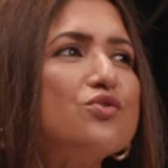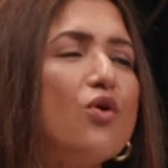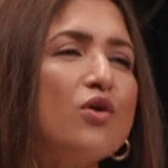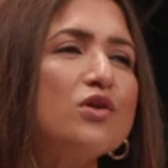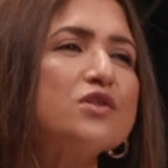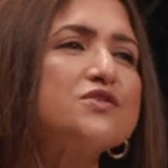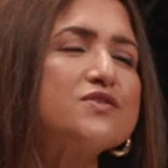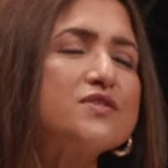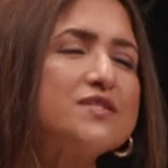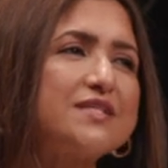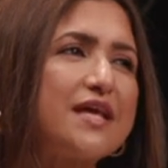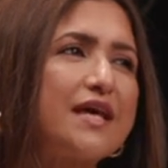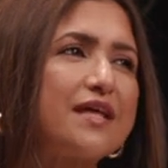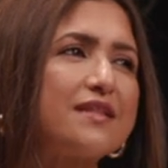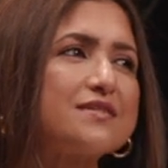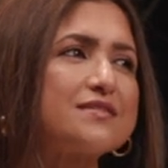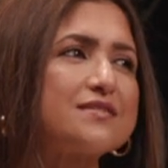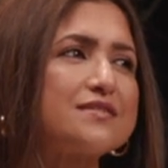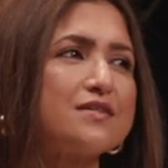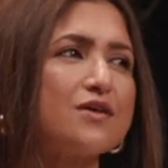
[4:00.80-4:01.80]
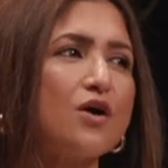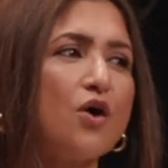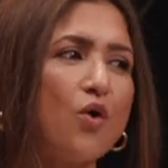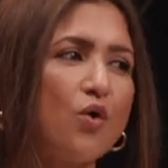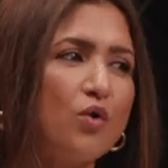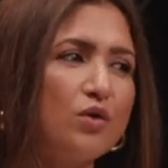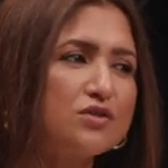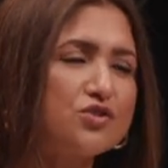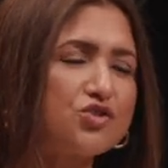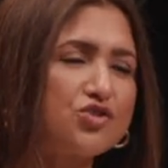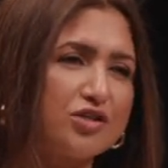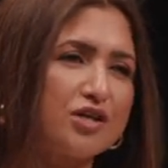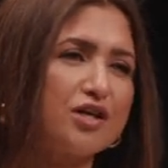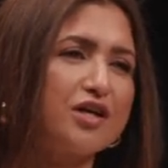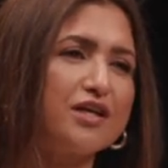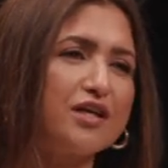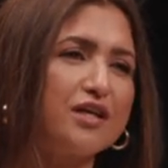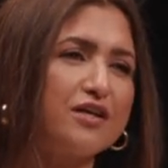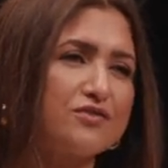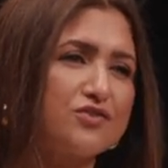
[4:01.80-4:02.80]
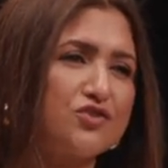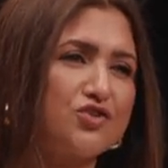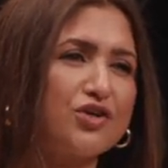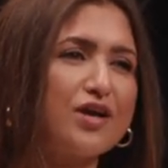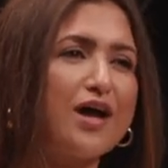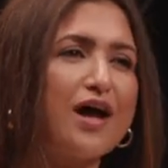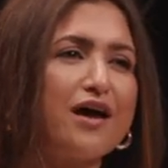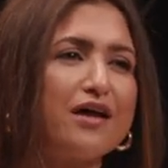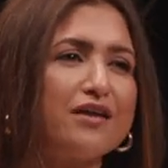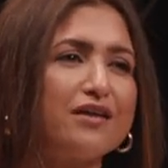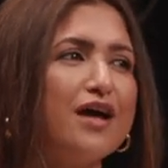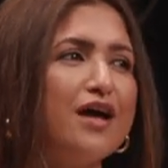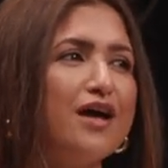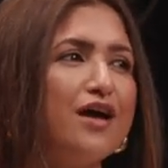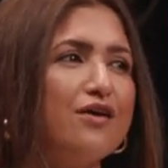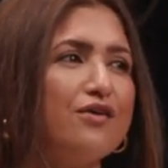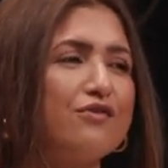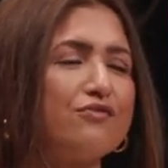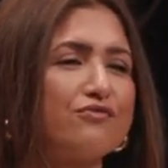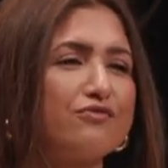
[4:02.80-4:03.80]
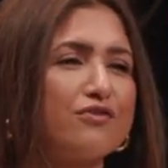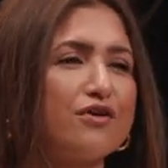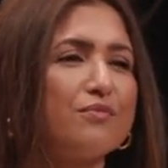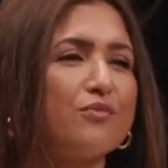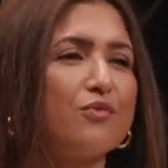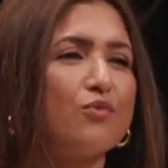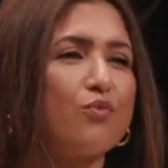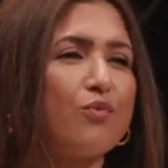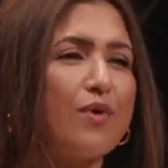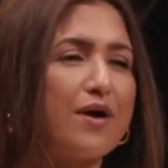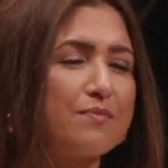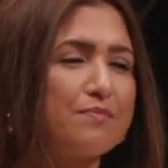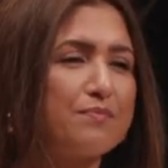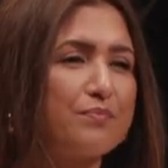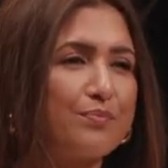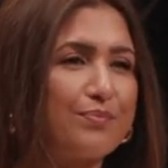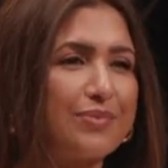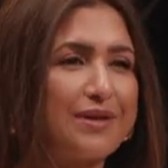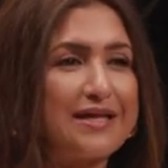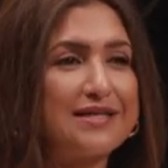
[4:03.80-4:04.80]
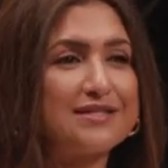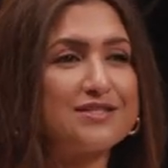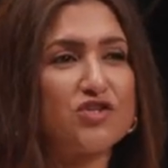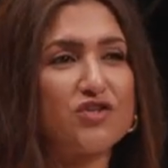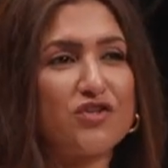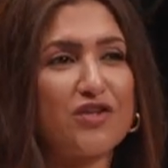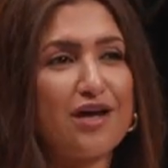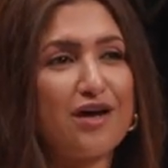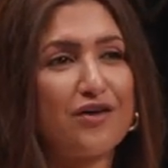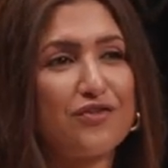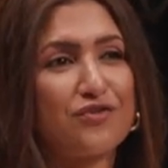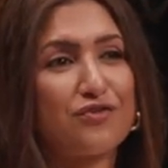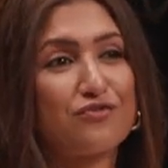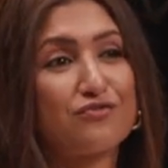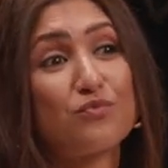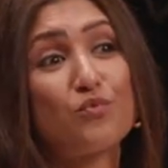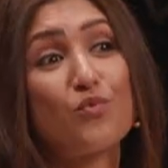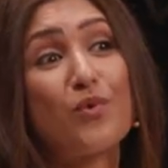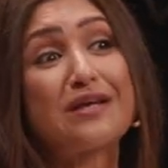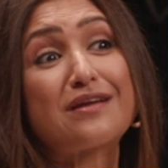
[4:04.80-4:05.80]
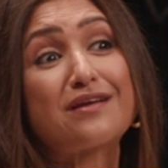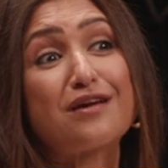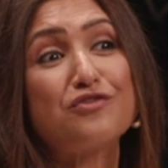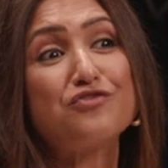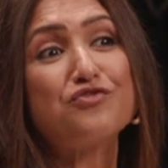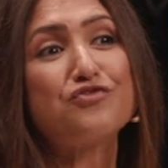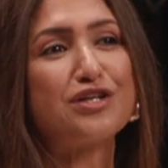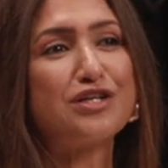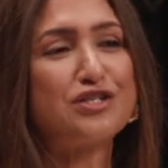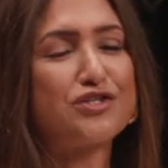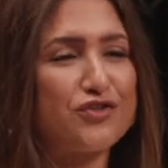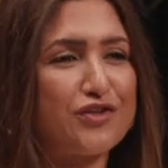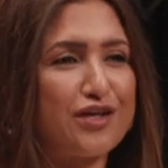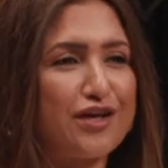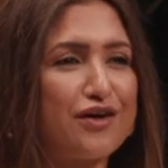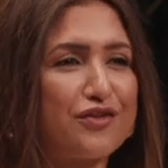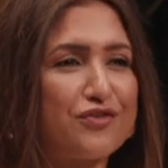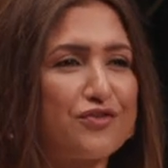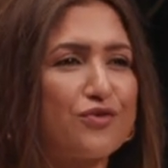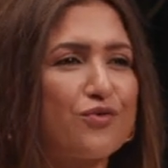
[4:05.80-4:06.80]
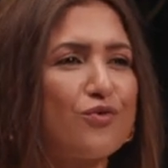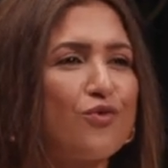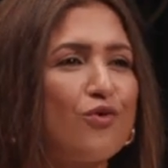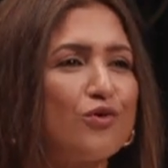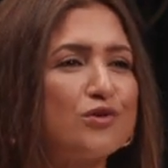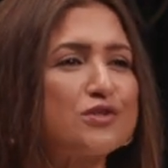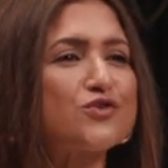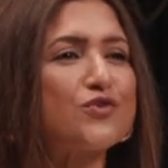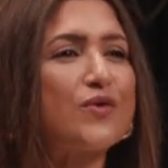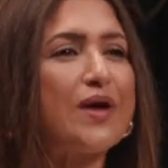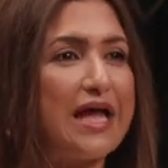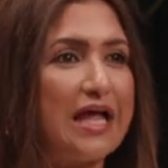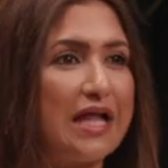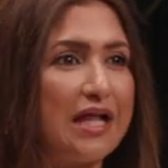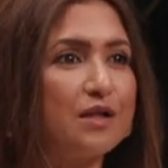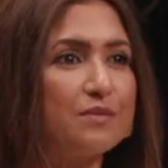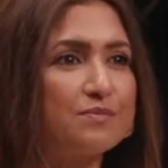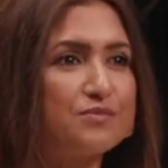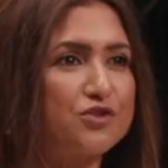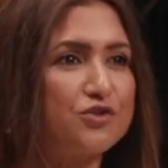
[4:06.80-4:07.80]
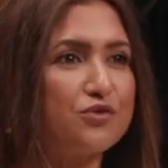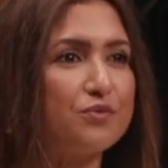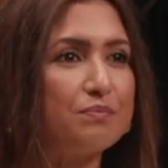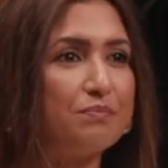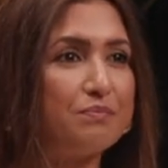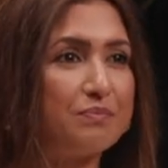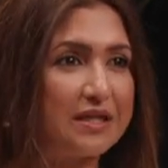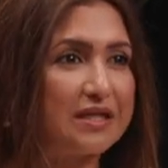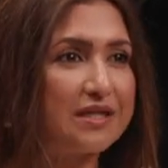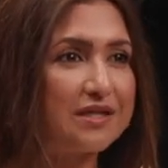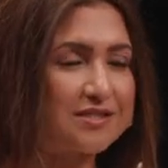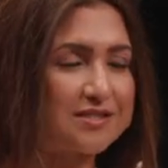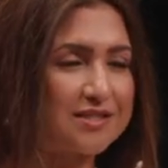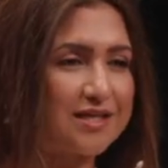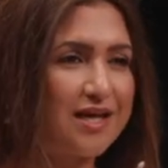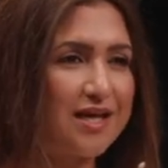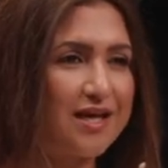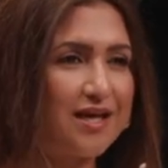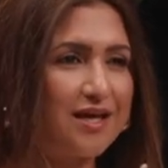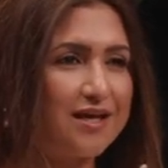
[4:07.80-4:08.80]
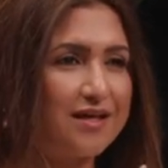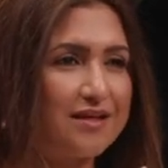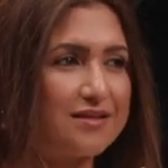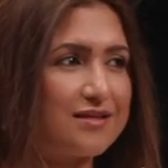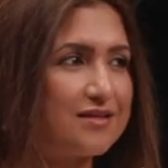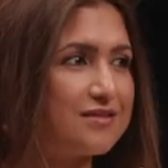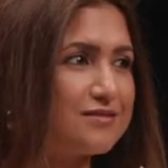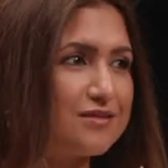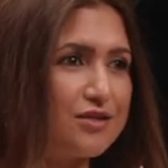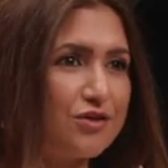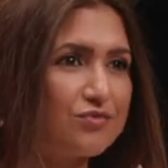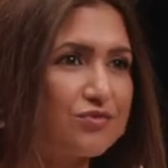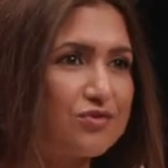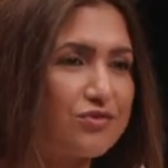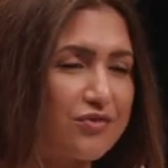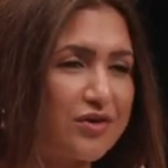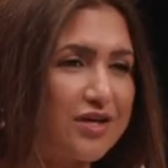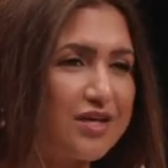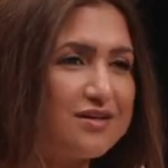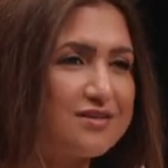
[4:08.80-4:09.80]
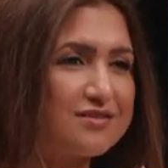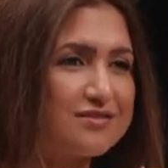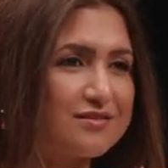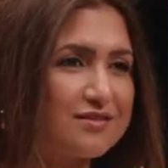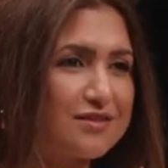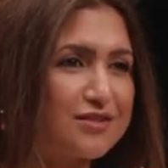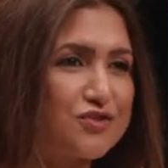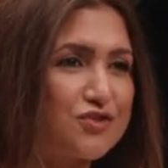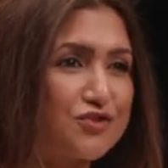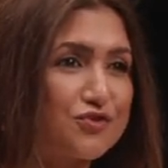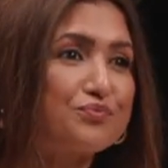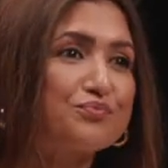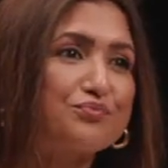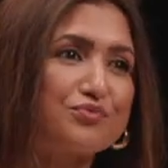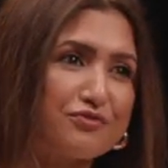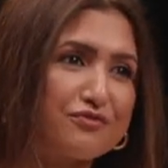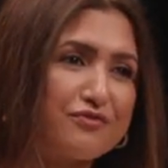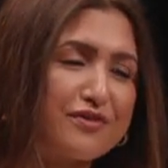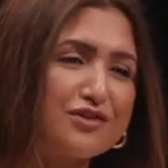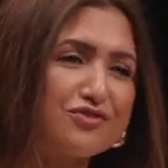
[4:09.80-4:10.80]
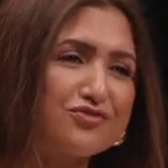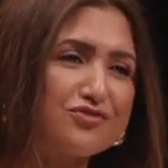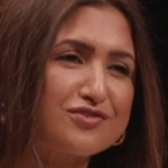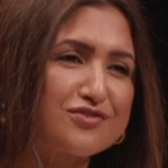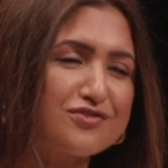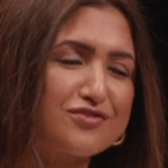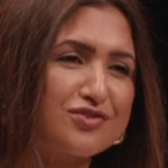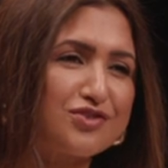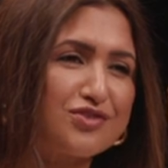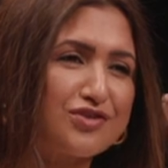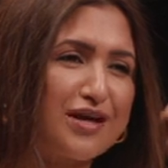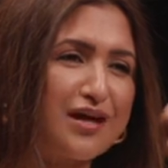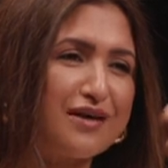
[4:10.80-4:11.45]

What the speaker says: you also say this, the whole journey that you had from one place to the other, from one country to the other, also helped you build these new careers and these new professions that